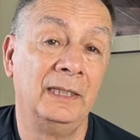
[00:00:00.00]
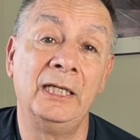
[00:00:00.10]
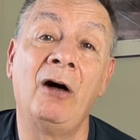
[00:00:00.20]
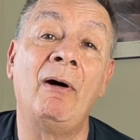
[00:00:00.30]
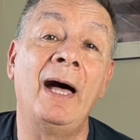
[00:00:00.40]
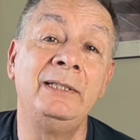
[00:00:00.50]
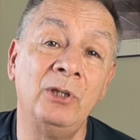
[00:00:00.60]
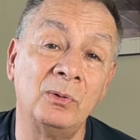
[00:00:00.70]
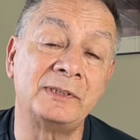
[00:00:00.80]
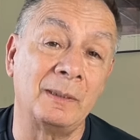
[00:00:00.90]
Now, I
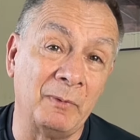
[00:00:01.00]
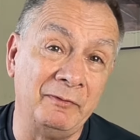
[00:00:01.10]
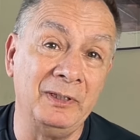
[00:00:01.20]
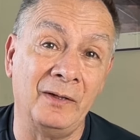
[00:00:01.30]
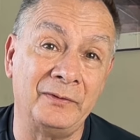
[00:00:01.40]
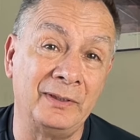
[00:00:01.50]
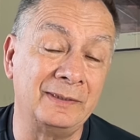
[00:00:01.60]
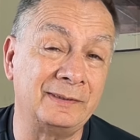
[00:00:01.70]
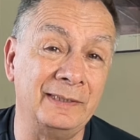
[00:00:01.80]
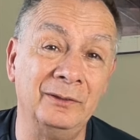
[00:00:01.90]
know some of you out there are going
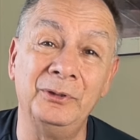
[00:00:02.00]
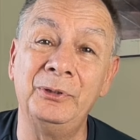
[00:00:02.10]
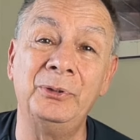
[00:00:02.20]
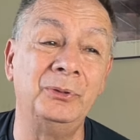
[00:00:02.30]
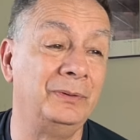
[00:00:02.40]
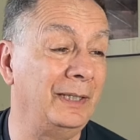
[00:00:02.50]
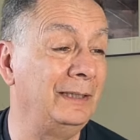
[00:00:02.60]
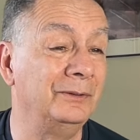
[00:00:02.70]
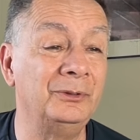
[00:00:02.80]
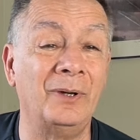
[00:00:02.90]
to say, Lou,
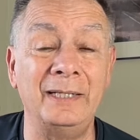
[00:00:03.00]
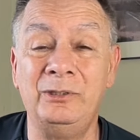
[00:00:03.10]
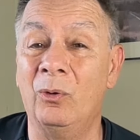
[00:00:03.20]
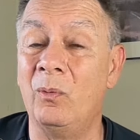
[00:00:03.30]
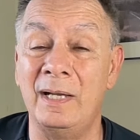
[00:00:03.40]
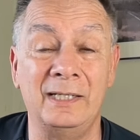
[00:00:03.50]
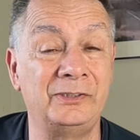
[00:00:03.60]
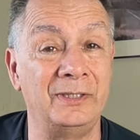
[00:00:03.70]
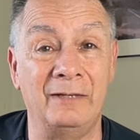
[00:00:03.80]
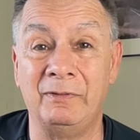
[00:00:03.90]
hey, Lou, I know why I
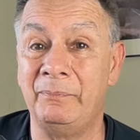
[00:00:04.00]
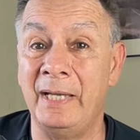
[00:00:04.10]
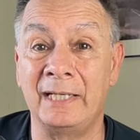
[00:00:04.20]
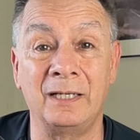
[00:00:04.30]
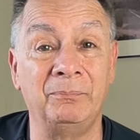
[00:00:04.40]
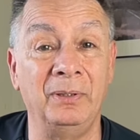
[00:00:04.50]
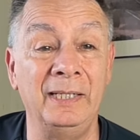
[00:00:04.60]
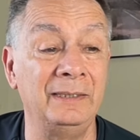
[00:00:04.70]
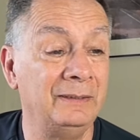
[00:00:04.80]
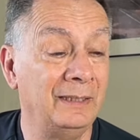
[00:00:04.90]
should have a backup
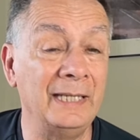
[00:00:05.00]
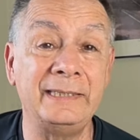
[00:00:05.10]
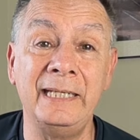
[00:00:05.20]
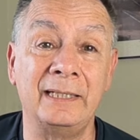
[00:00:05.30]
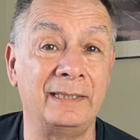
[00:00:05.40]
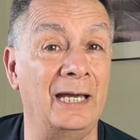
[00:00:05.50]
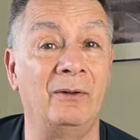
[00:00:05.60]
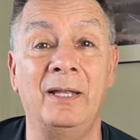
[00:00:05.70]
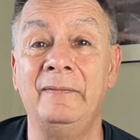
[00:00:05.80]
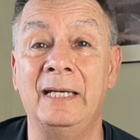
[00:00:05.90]
plan. I can't
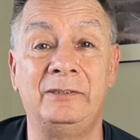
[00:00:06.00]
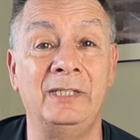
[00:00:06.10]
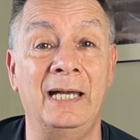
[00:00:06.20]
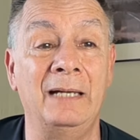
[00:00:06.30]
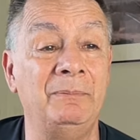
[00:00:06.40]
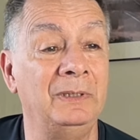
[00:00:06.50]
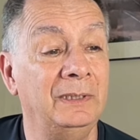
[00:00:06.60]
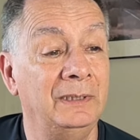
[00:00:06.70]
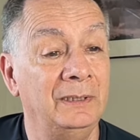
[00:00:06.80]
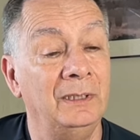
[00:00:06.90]
count on that job.
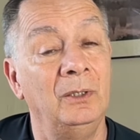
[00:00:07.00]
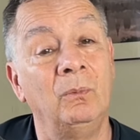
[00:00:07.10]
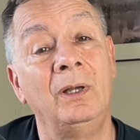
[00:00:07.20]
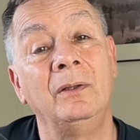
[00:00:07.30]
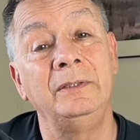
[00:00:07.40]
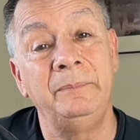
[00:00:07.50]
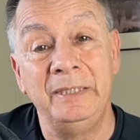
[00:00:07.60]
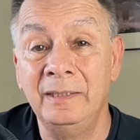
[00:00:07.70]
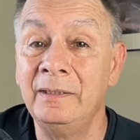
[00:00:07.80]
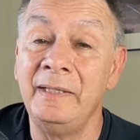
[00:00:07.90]
Well, you'd be
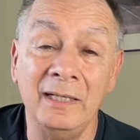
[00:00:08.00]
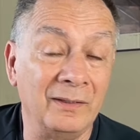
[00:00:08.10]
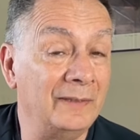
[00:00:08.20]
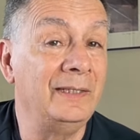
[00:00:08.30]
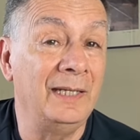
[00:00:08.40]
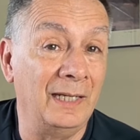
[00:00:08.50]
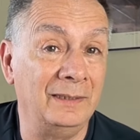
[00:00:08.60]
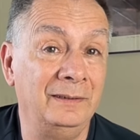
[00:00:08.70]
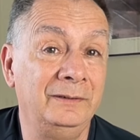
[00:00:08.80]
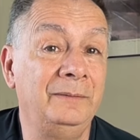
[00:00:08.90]
hitting the nail on the
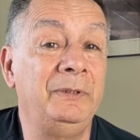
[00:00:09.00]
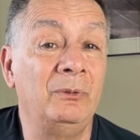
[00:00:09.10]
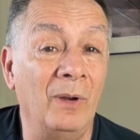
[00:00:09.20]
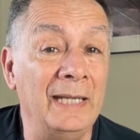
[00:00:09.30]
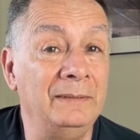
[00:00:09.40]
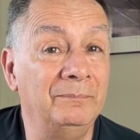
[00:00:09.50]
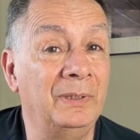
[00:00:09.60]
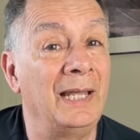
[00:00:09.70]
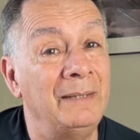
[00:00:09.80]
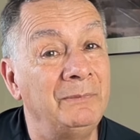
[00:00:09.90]
head. You'd be right.
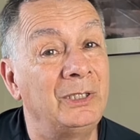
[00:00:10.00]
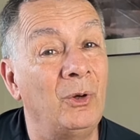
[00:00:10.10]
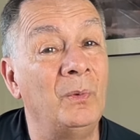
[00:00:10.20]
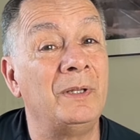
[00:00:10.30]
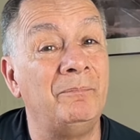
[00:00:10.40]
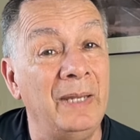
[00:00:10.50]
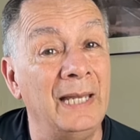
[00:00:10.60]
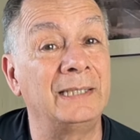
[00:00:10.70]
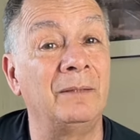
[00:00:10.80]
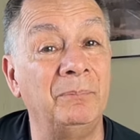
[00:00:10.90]
But I'm going to go into
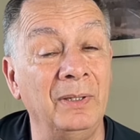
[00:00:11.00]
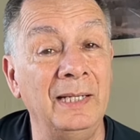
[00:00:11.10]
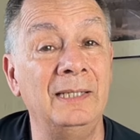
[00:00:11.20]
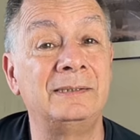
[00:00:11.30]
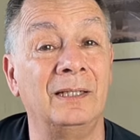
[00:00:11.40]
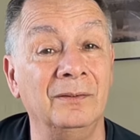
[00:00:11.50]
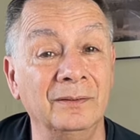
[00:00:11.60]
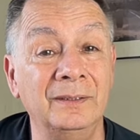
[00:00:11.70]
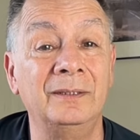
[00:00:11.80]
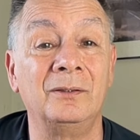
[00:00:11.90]
backup plans a
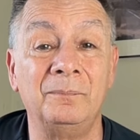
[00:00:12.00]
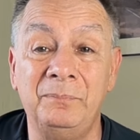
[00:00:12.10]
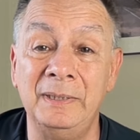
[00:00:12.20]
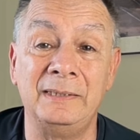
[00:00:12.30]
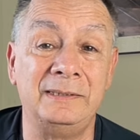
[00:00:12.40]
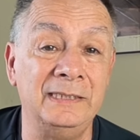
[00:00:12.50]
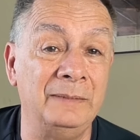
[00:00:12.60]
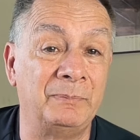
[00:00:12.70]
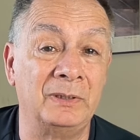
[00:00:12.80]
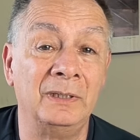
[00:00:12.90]
little bit
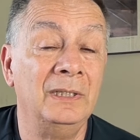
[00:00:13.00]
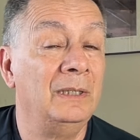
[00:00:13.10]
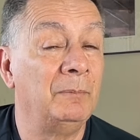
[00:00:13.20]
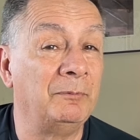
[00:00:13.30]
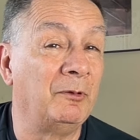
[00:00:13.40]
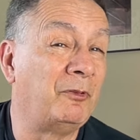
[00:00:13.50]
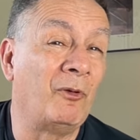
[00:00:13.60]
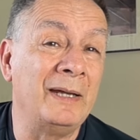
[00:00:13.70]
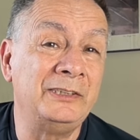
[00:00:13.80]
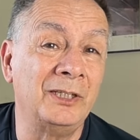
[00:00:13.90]
deeper. But
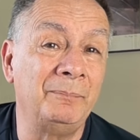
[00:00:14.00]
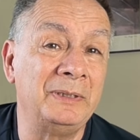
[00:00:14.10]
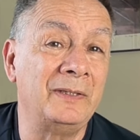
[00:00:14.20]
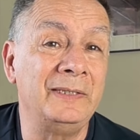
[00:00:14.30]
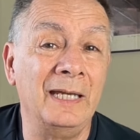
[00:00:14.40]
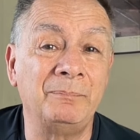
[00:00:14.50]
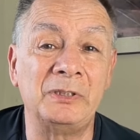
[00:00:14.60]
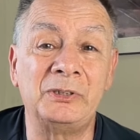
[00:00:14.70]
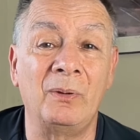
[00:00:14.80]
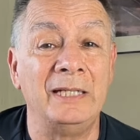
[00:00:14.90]
before I jump into the
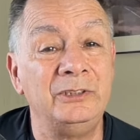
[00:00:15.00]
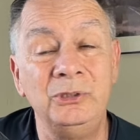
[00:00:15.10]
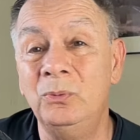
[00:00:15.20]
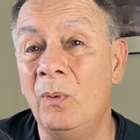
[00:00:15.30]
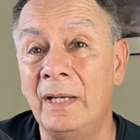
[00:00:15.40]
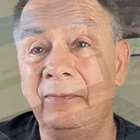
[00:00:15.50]
episode, I do want to